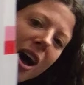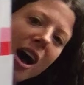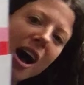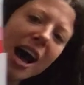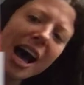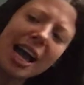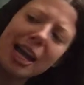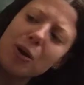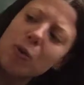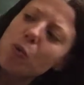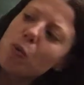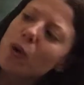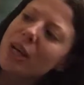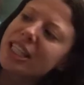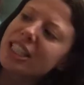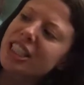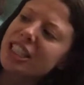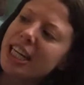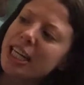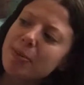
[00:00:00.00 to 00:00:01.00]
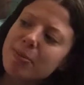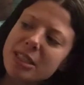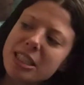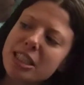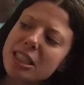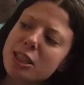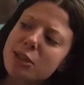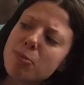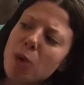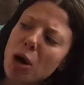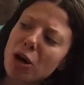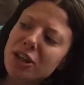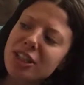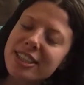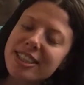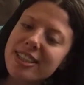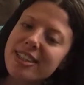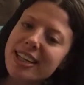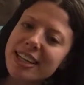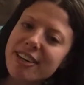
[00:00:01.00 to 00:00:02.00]
I wish I could be smart
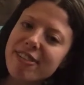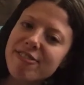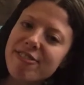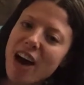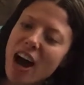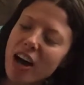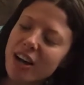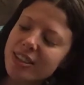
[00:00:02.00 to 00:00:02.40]
like a fox.